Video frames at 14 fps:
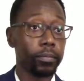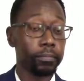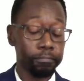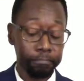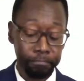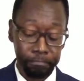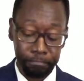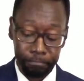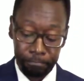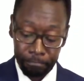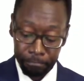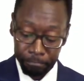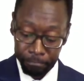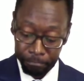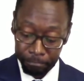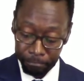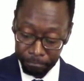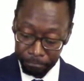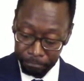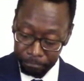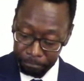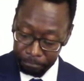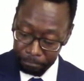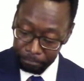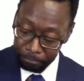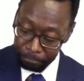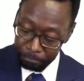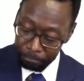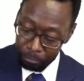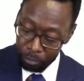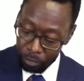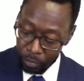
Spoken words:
Nothing is said.